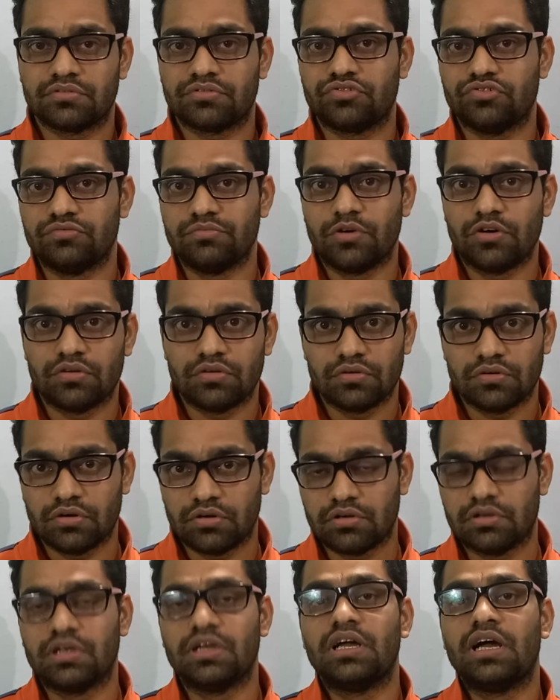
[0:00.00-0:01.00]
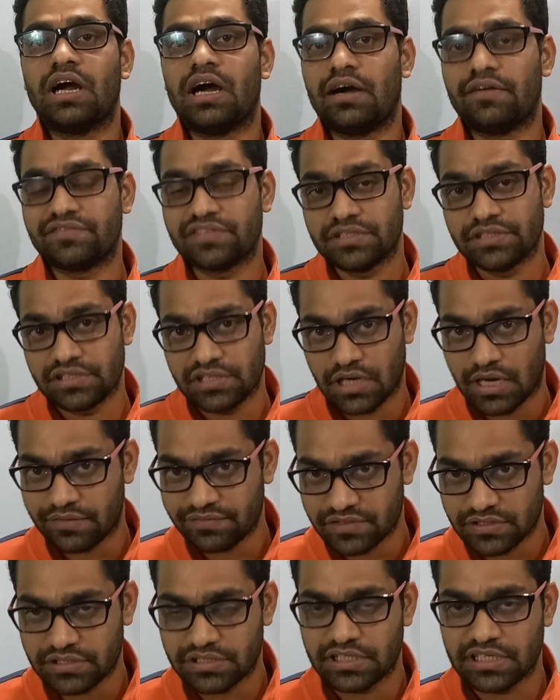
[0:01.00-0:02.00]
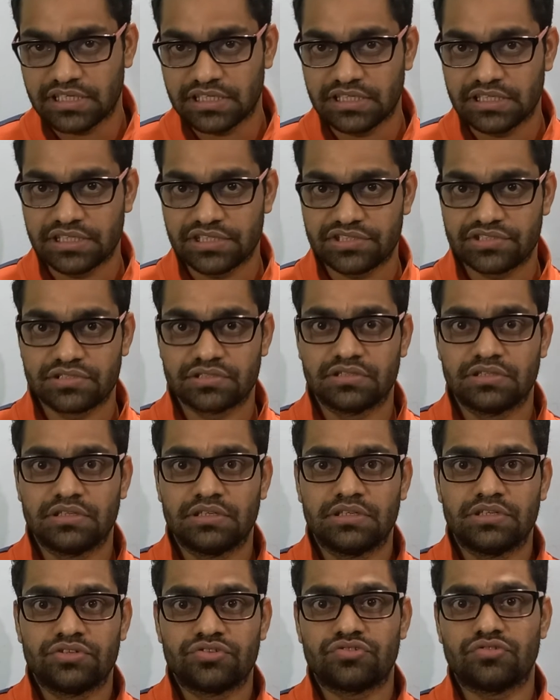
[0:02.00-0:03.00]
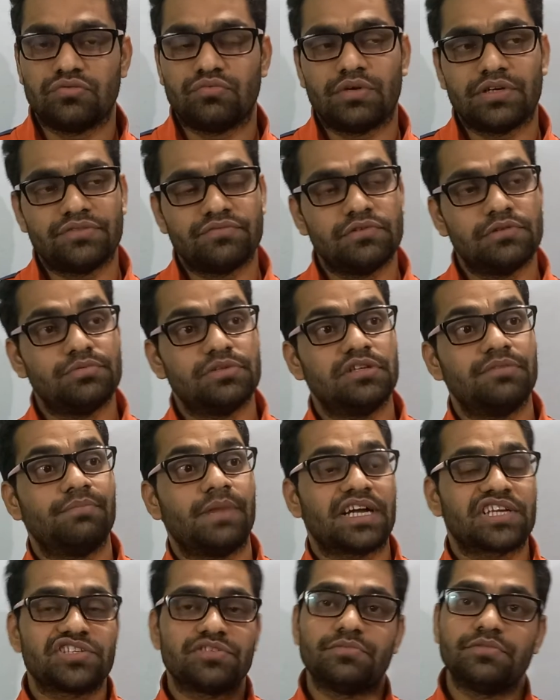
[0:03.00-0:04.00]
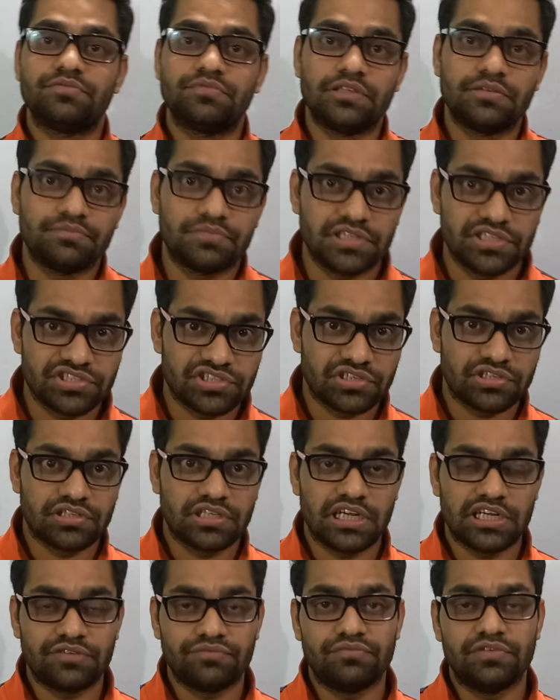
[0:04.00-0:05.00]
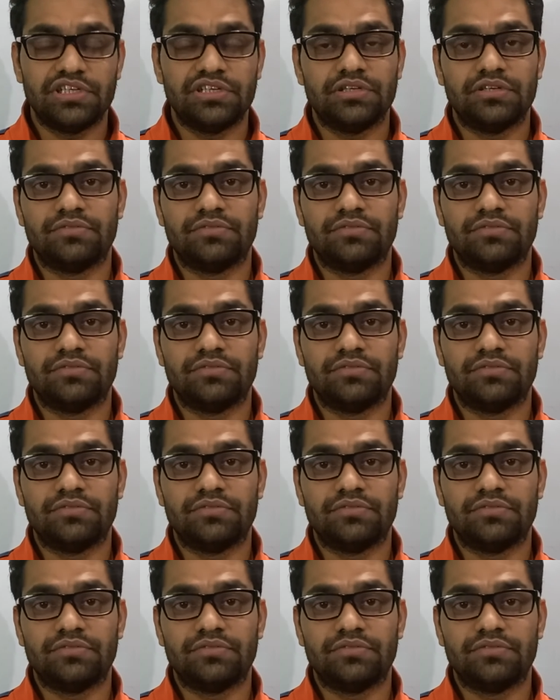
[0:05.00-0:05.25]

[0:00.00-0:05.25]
tomorrow or after 10 days. So what will be the maximum temperature that we